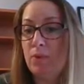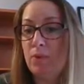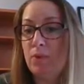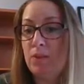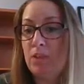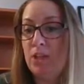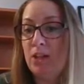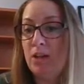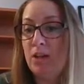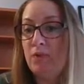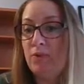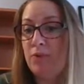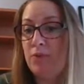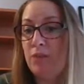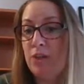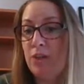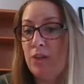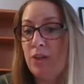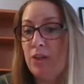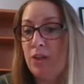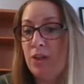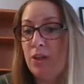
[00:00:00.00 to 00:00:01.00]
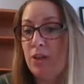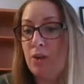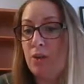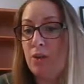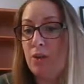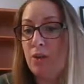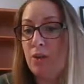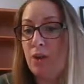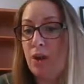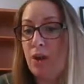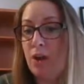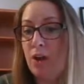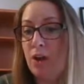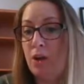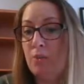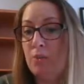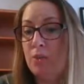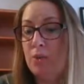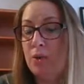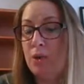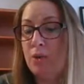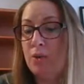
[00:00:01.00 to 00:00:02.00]
Jennifer
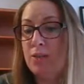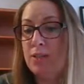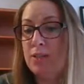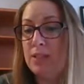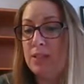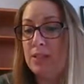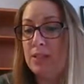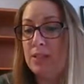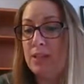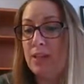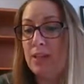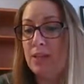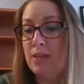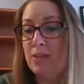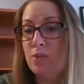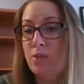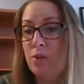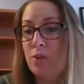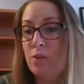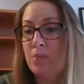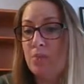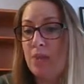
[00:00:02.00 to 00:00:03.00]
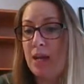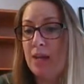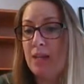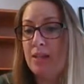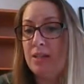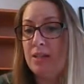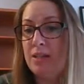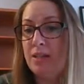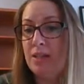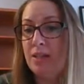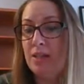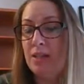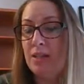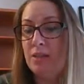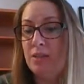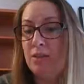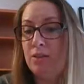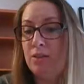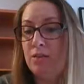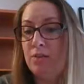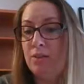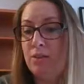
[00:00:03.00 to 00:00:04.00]
Harp Rose says ticks or mites in
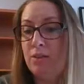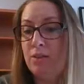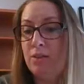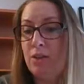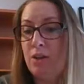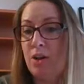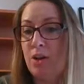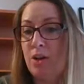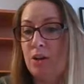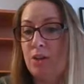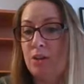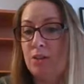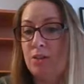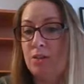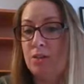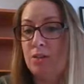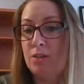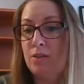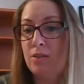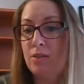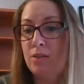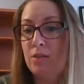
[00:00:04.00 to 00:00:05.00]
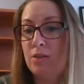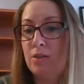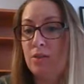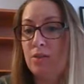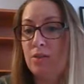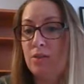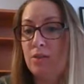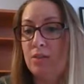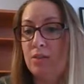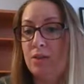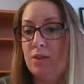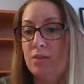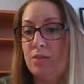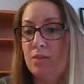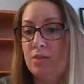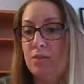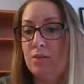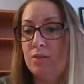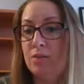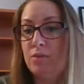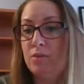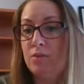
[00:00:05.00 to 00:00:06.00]
ears for dogs, horses,
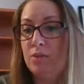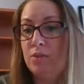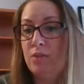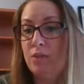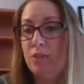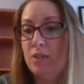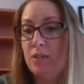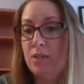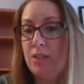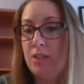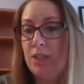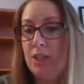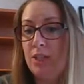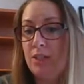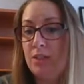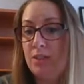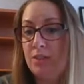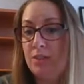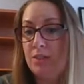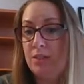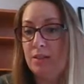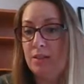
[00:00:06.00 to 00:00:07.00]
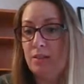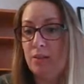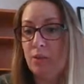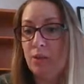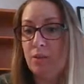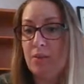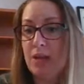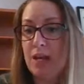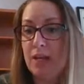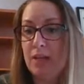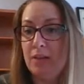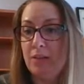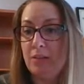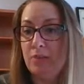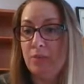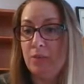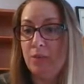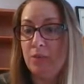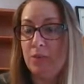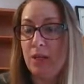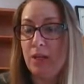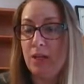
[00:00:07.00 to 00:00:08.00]
goats. Ticks or mites?
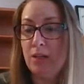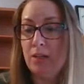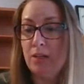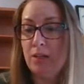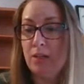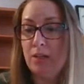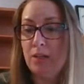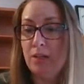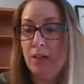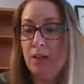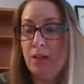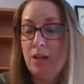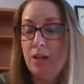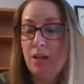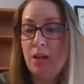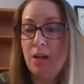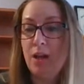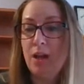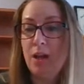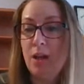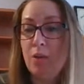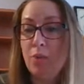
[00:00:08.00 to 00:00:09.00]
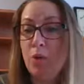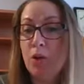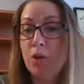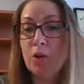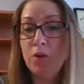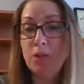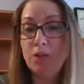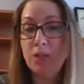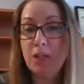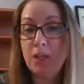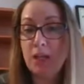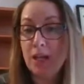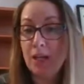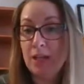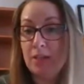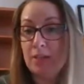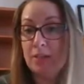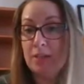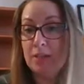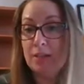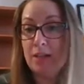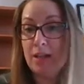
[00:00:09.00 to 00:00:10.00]
Which one? We'll go with
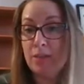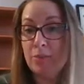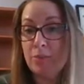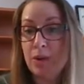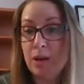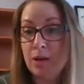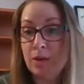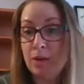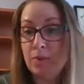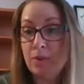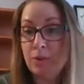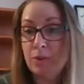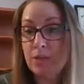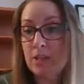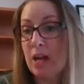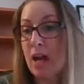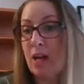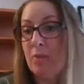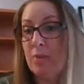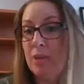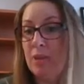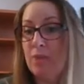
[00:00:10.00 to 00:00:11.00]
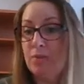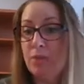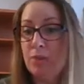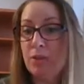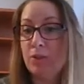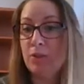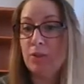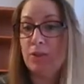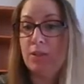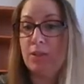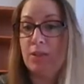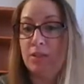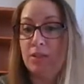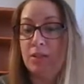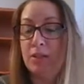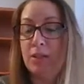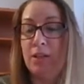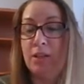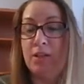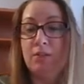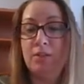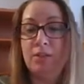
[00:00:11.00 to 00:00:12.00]
ticks because that's probably the most common with horses and
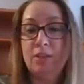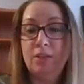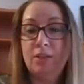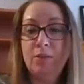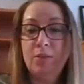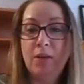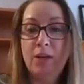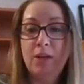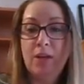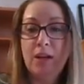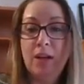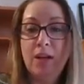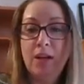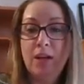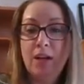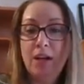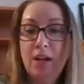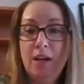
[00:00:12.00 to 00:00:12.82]
goats and whatnot.